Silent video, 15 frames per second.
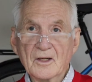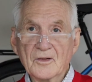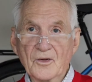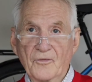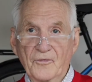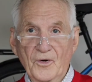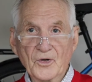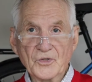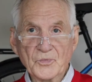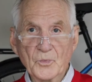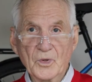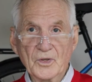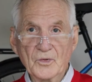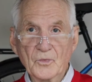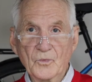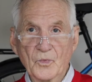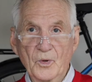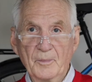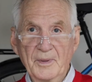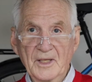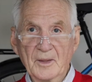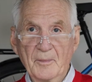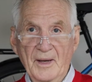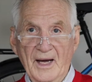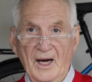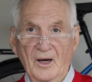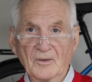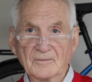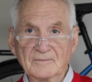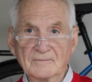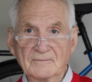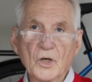The first one will be about,